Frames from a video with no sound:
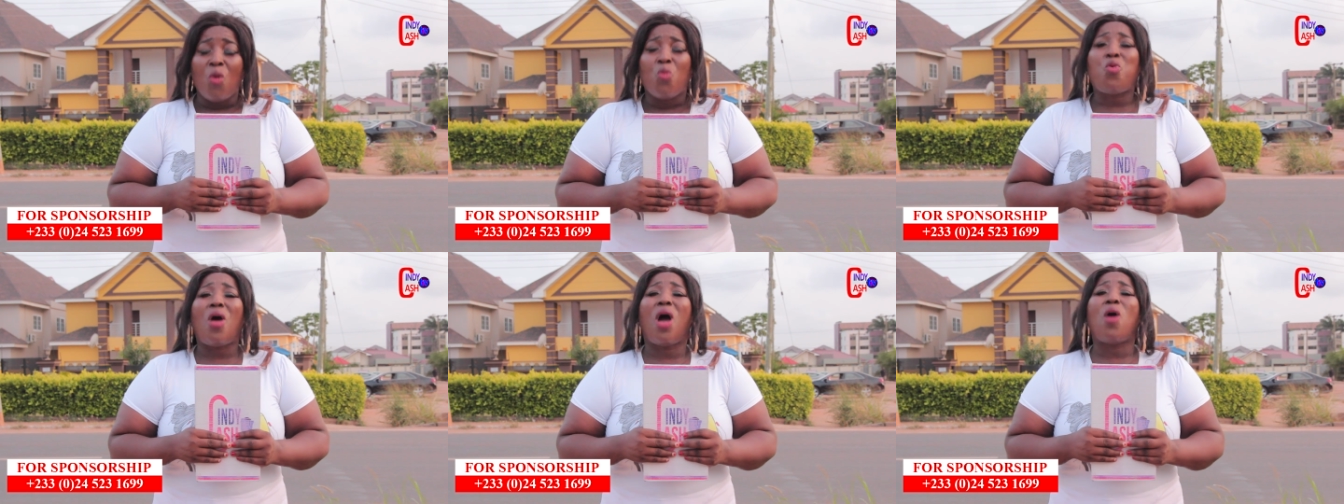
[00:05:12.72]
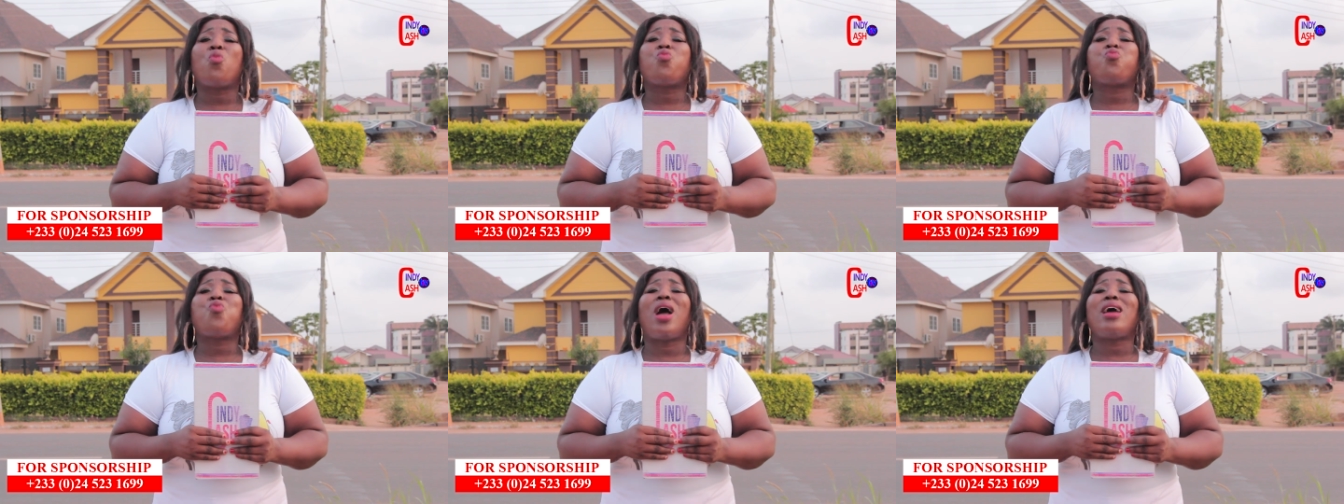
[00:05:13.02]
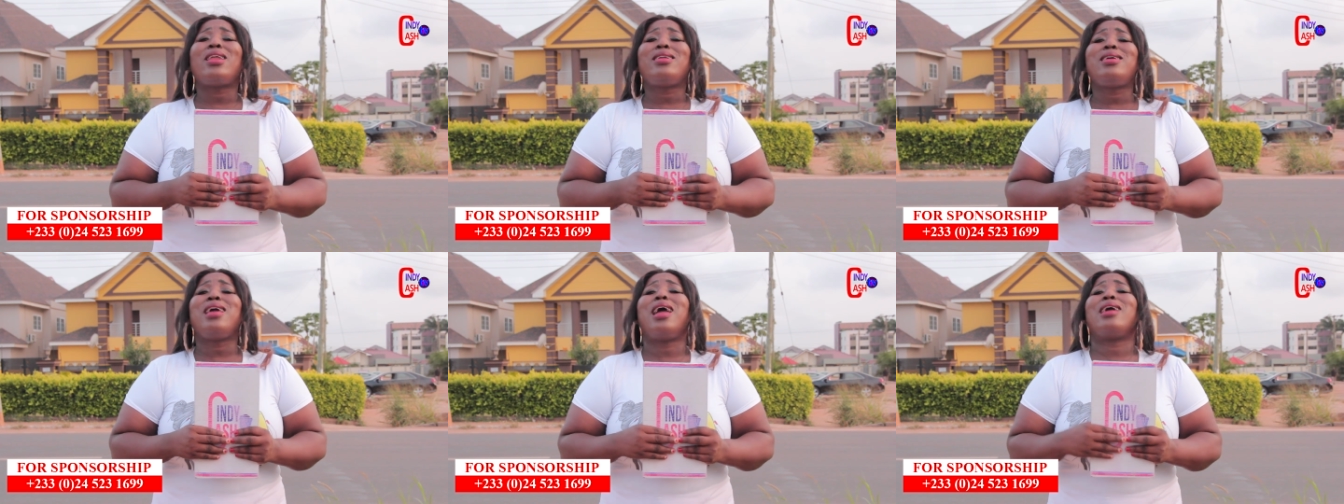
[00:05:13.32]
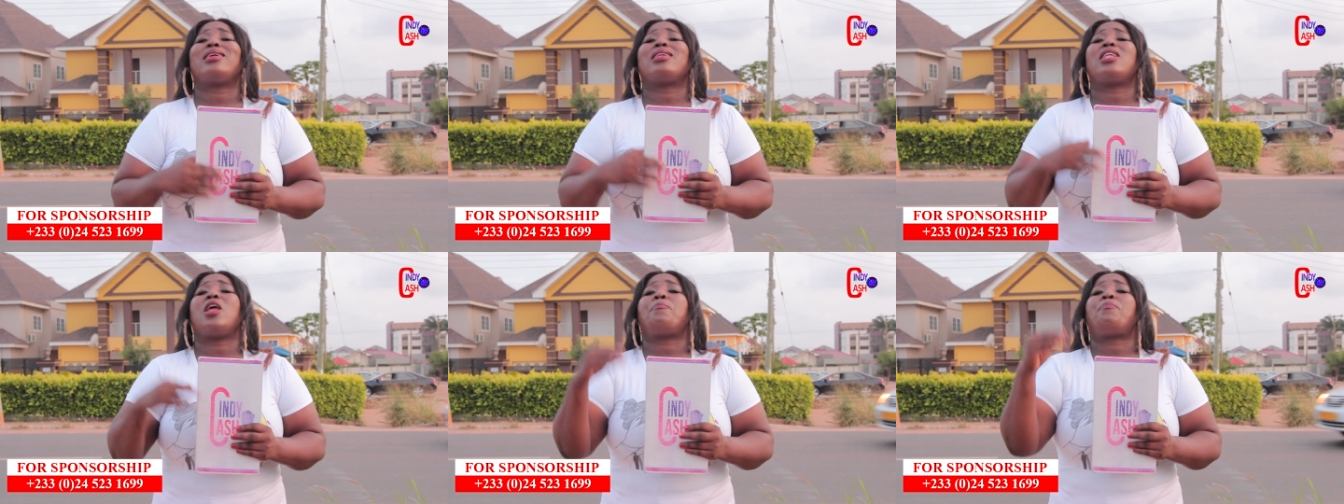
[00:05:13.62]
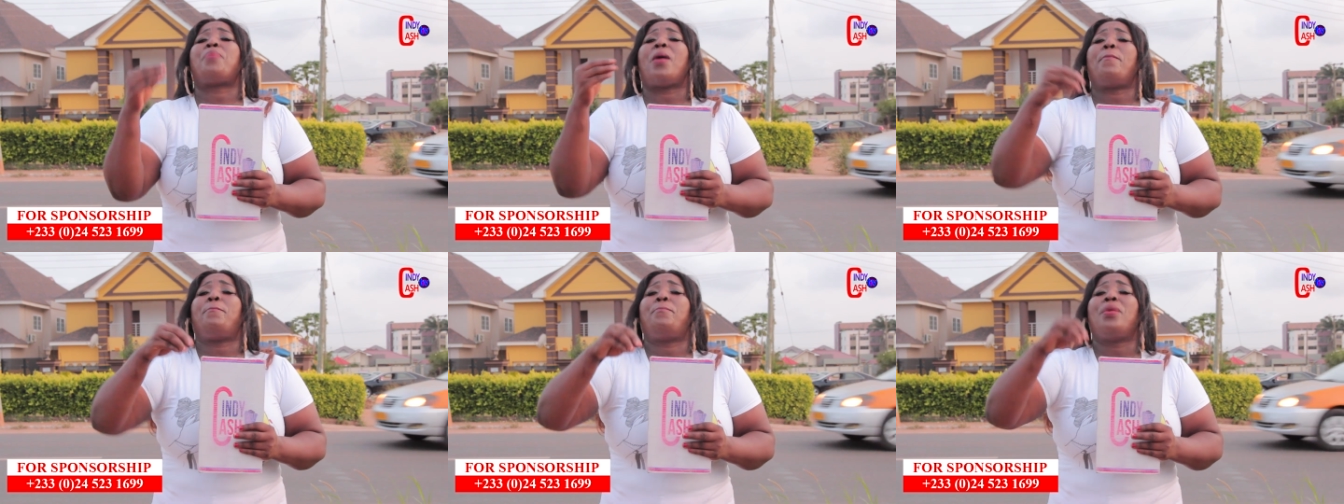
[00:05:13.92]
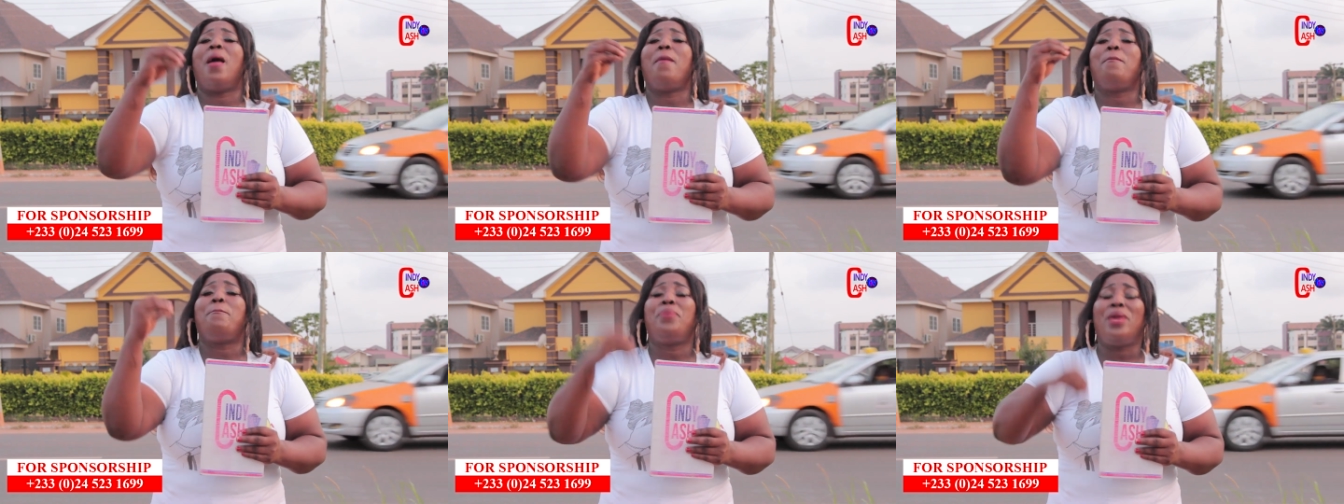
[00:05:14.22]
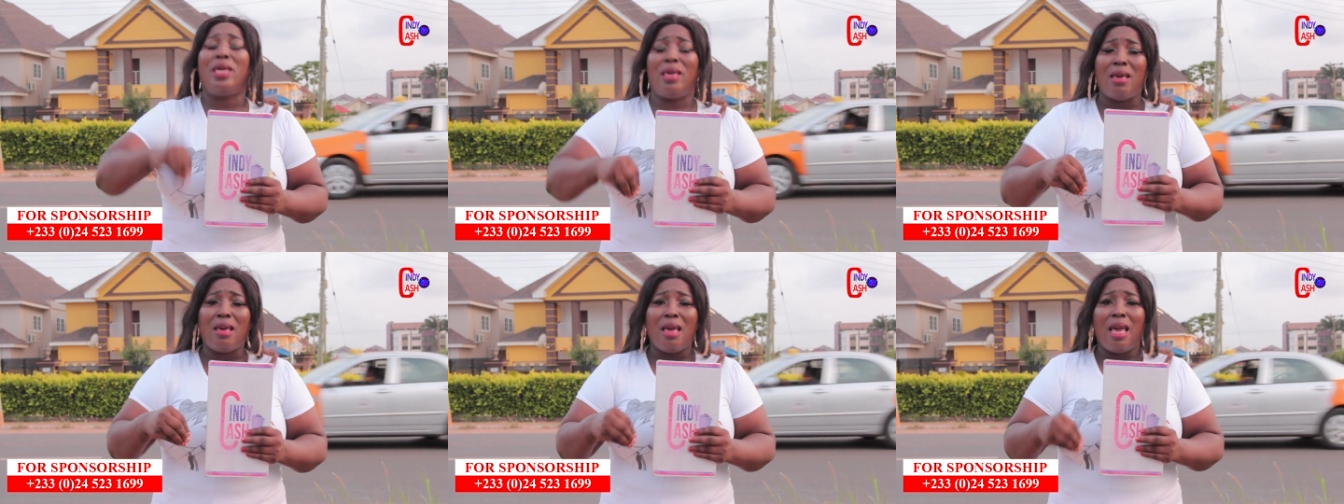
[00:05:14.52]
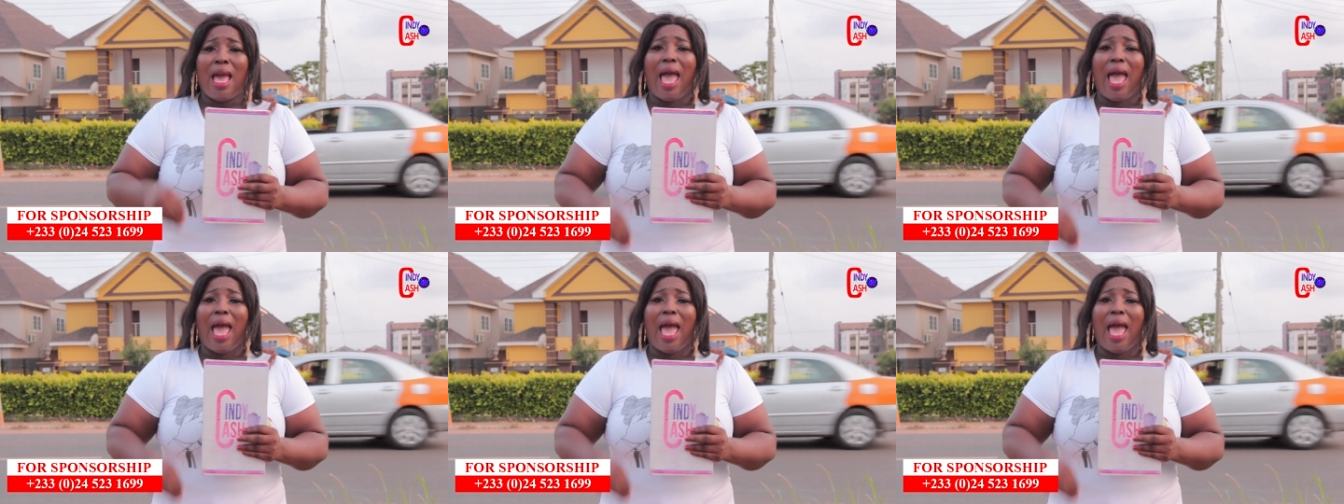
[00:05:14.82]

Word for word: wa warrior gire papa bi